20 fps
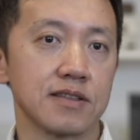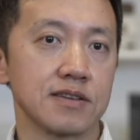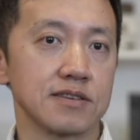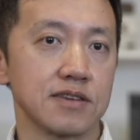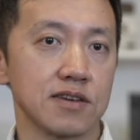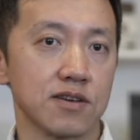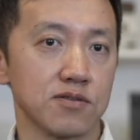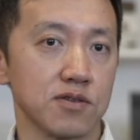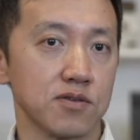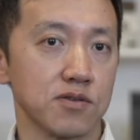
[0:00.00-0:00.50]

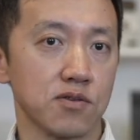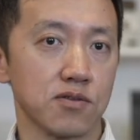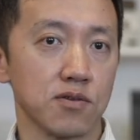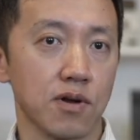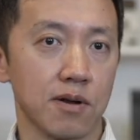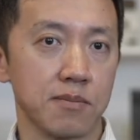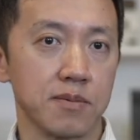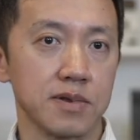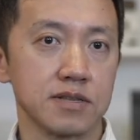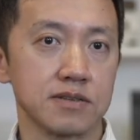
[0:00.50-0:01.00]
security
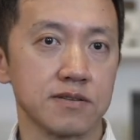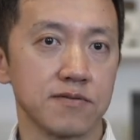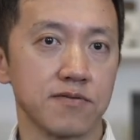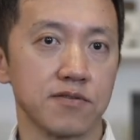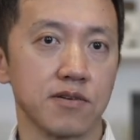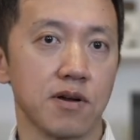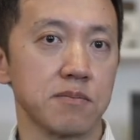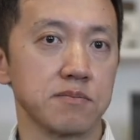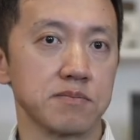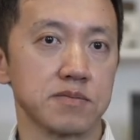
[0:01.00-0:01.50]
requirements
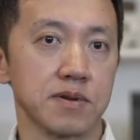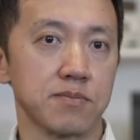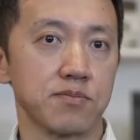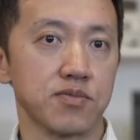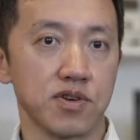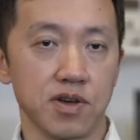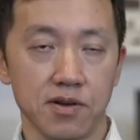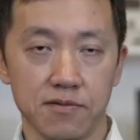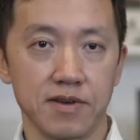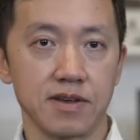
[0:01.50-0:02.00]
from the
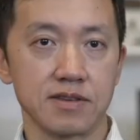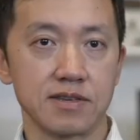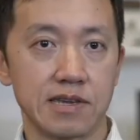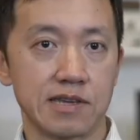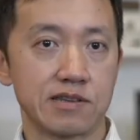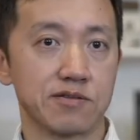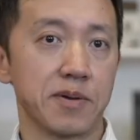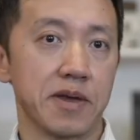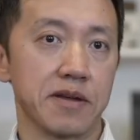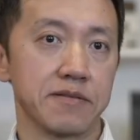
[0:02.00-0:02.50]
previous
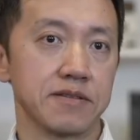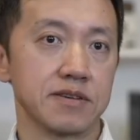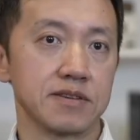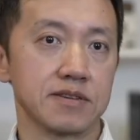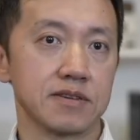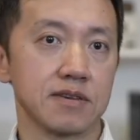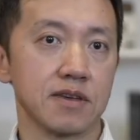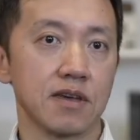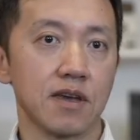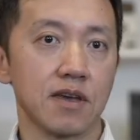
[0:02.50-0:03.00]

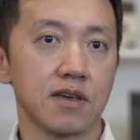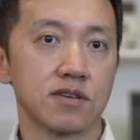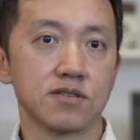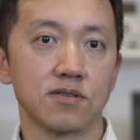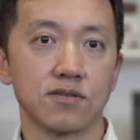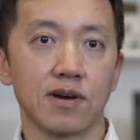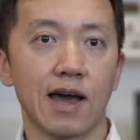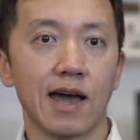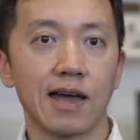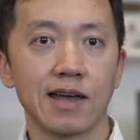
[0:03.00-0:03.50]
experience. So
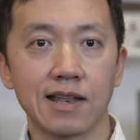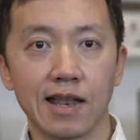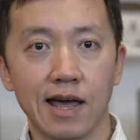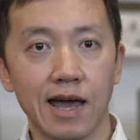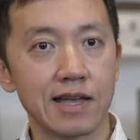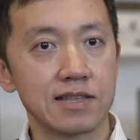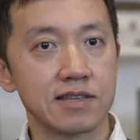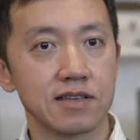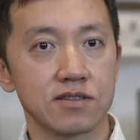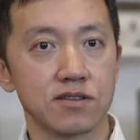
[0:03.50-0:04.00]

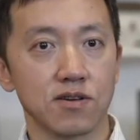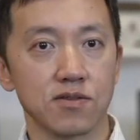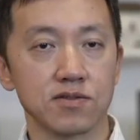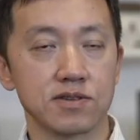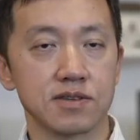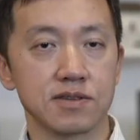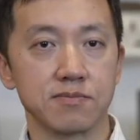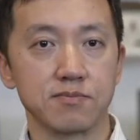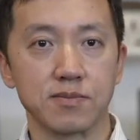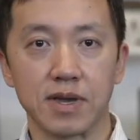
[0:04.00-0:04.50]
highlight
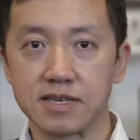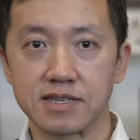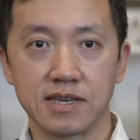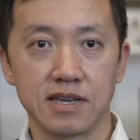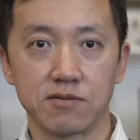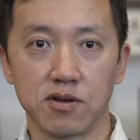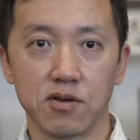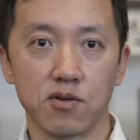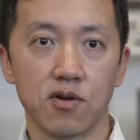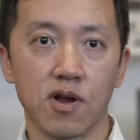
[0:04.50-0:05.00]
those missing
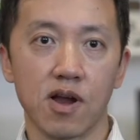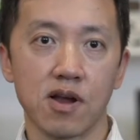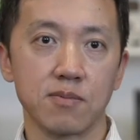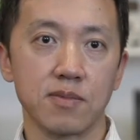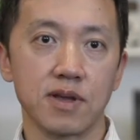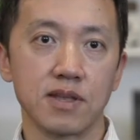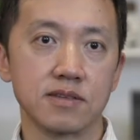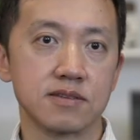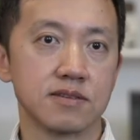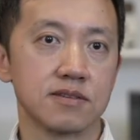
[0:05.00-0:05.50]

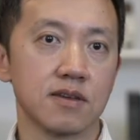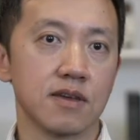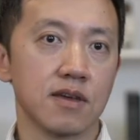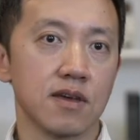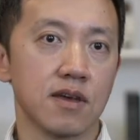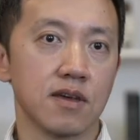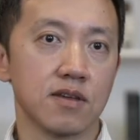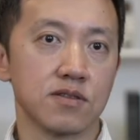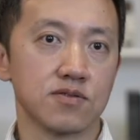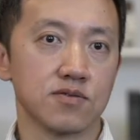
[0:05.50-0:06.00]
requirements
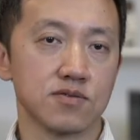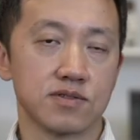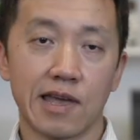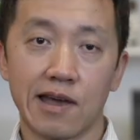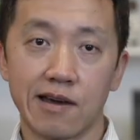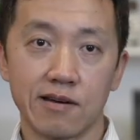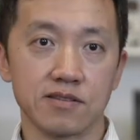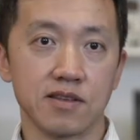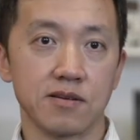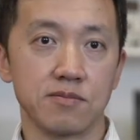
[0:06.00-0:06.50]
to
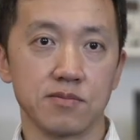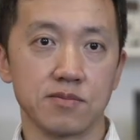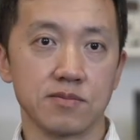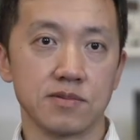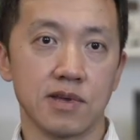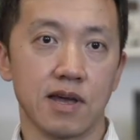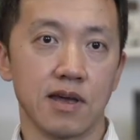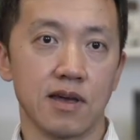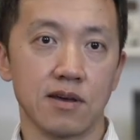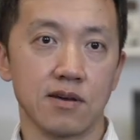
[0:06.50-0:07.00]
tell them
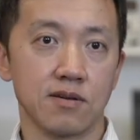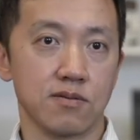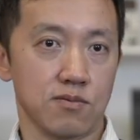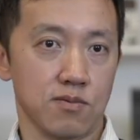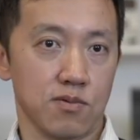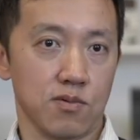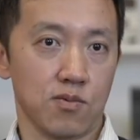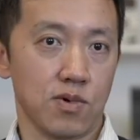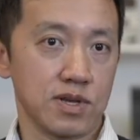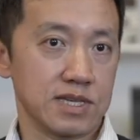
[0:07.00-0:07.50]

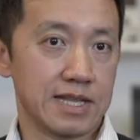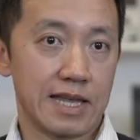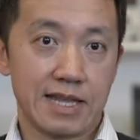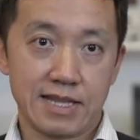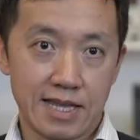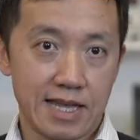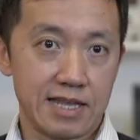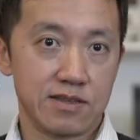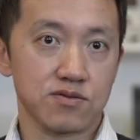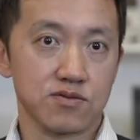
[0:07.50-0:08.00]
what they
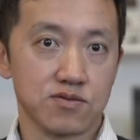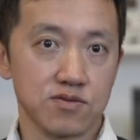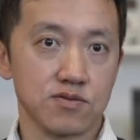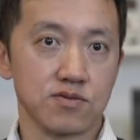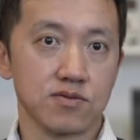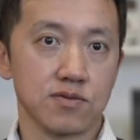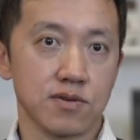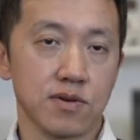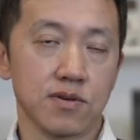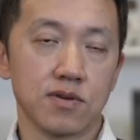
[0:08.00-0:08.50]
need to
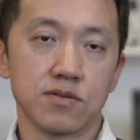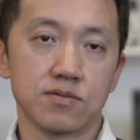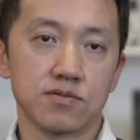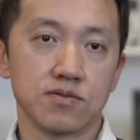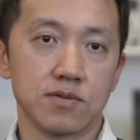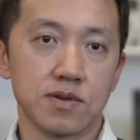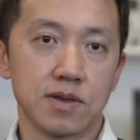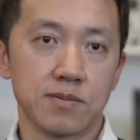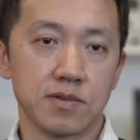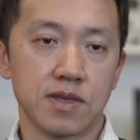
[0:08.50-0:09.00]
do
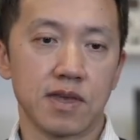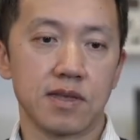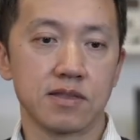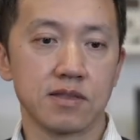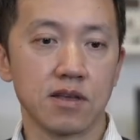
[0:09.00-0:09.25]
in